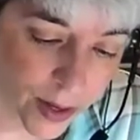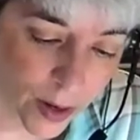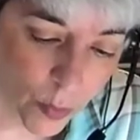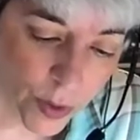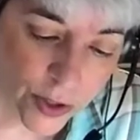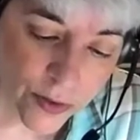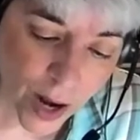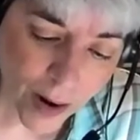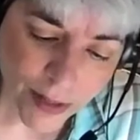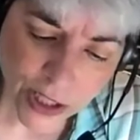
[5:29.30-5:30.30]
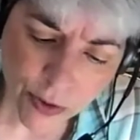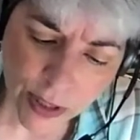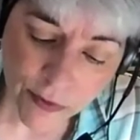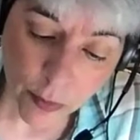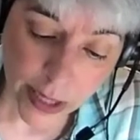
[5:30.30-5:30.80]
We do not
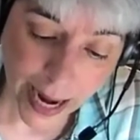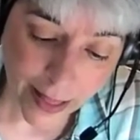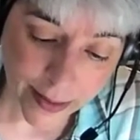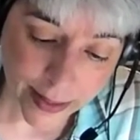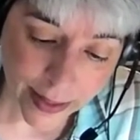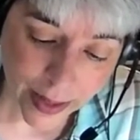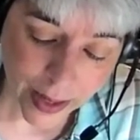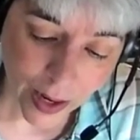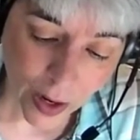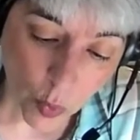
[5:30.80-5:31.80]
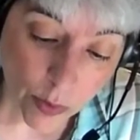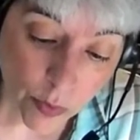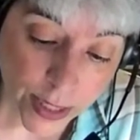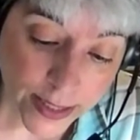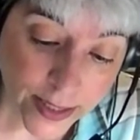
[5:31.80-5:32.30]
retreat from reality, we
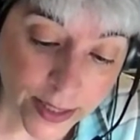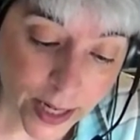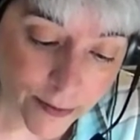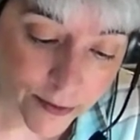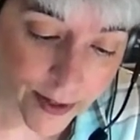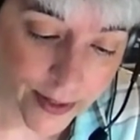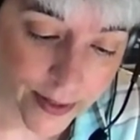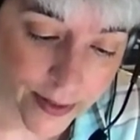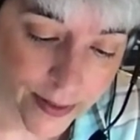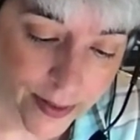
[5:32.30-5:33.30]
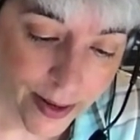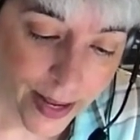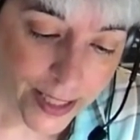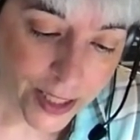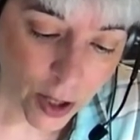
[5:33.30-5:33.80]
rediscover it.
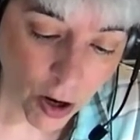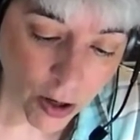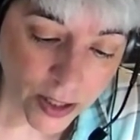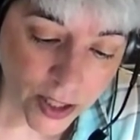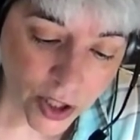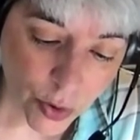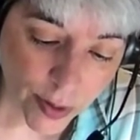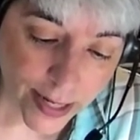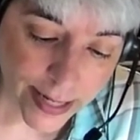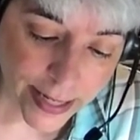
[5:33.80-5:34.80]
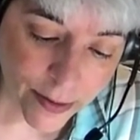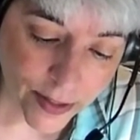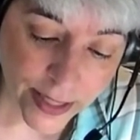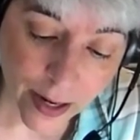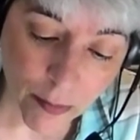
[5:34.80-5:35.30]
As long as the story
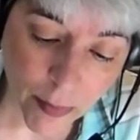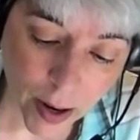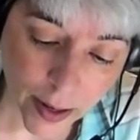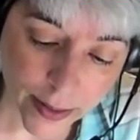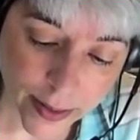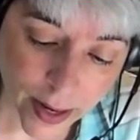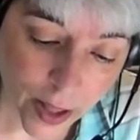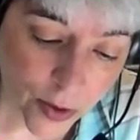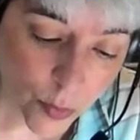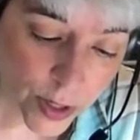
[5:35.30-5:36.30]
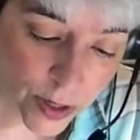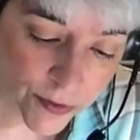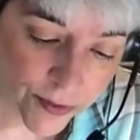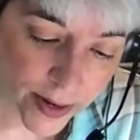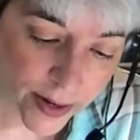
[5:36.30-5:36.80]
lingers in our mind, the real
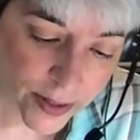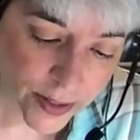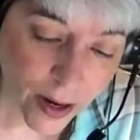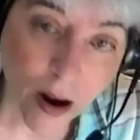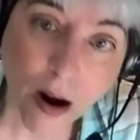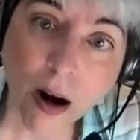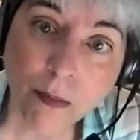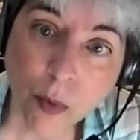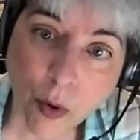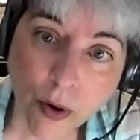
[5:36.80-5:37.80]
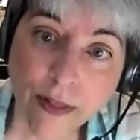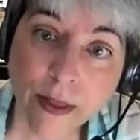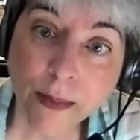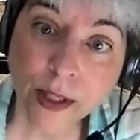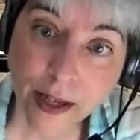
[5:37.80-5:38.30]
things are more
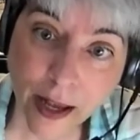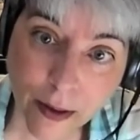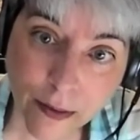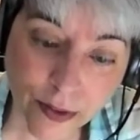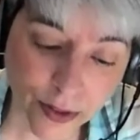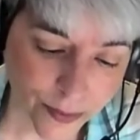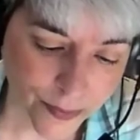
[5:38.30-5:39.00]
themselves.